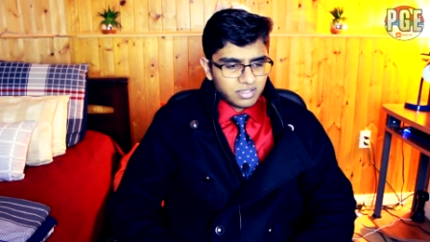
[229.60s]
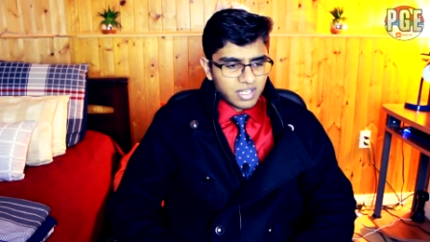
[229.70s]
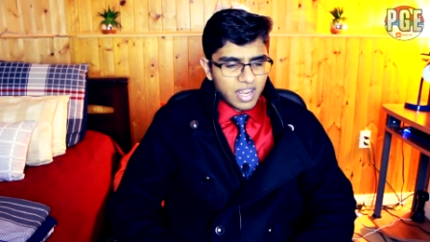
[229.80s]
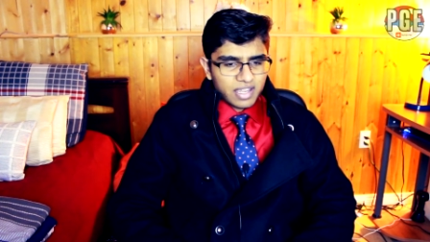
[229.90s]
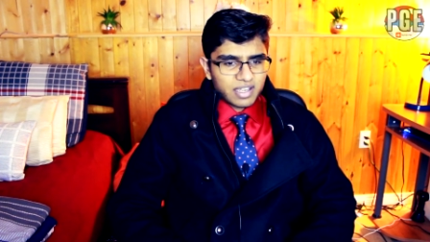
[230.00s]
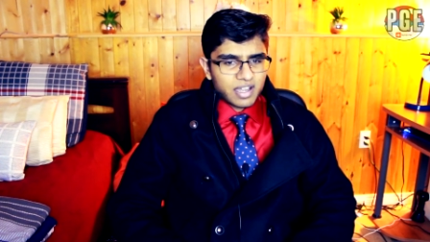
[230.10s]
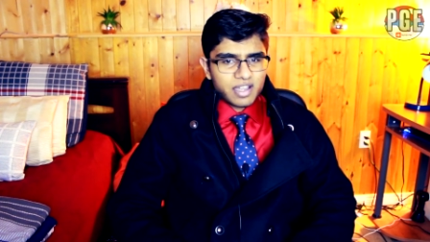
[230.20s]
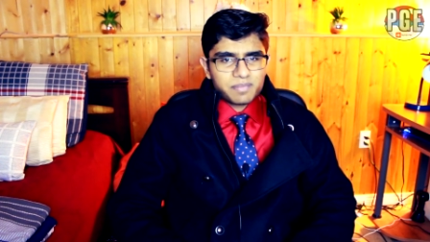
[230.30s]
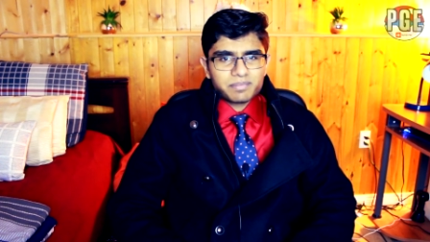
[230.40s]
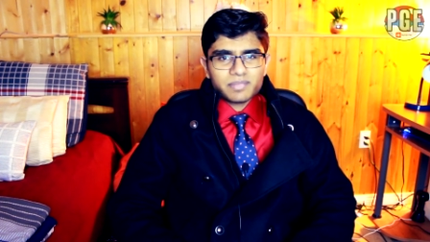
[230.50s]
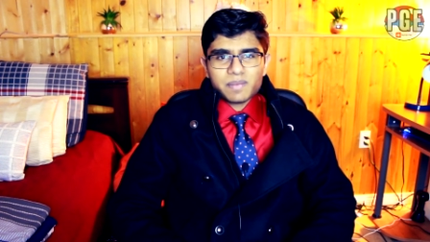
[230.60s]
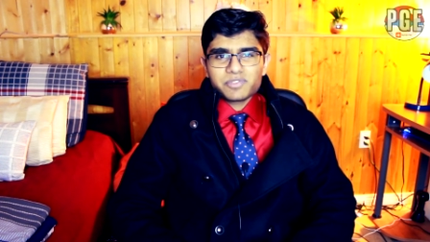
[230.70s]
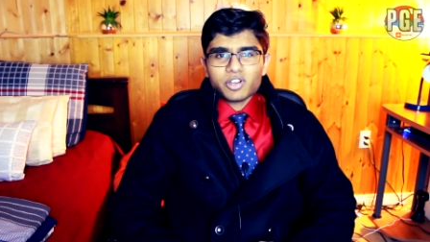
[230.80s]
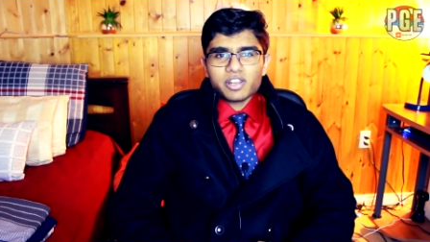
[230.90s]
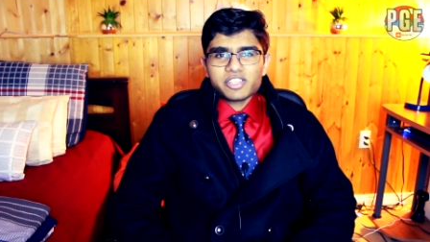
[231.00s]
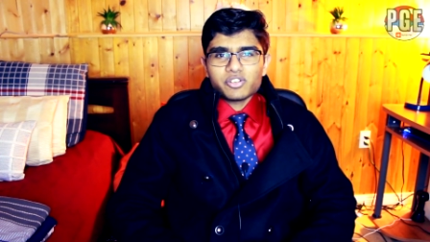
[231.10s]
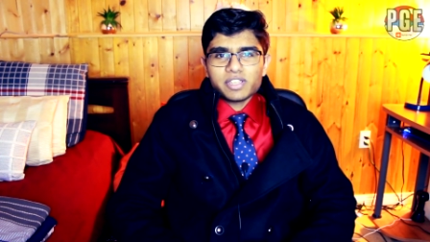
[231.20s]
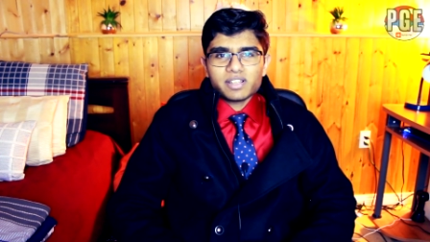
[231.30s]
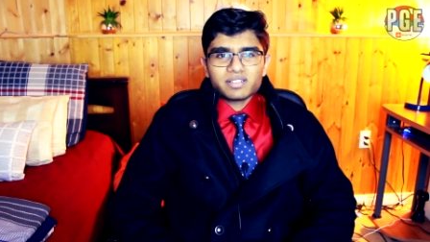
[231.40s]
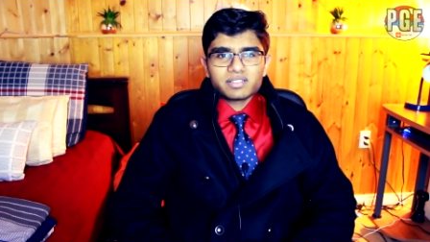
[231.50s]
Jack, I'm I'm sorry to
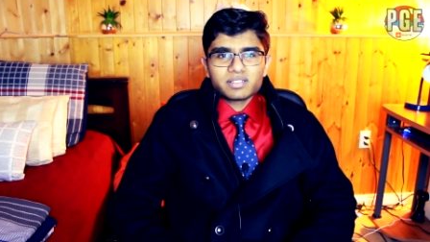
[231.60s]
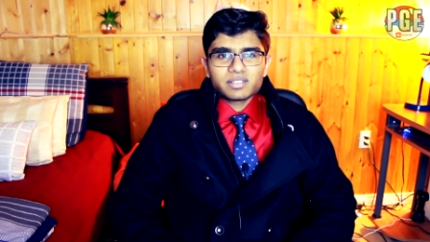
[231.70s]
hear.